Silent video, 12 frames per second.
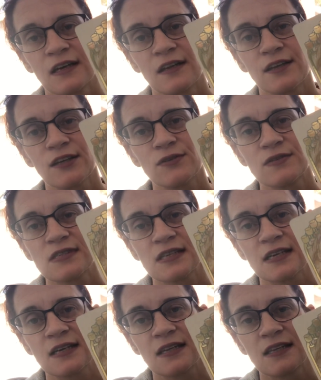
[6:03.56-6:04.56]
that you
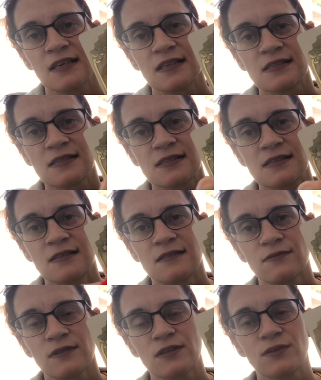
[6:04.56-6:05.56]
see in this
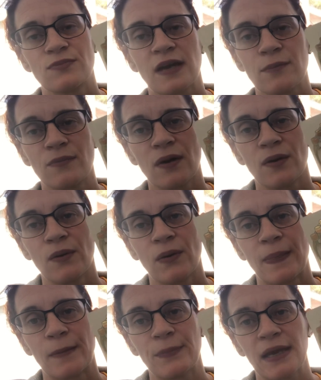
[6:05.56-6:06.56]
with the rainbow
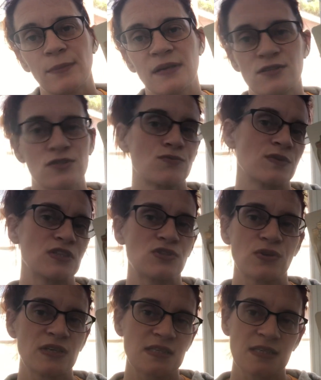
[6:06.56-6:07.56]
and the baby just
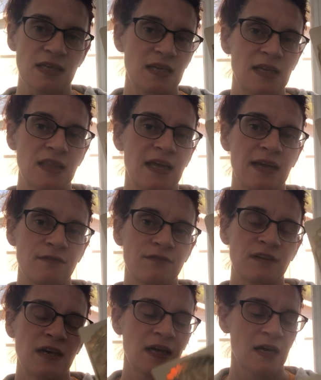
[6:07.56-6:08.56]
rejoicing at life.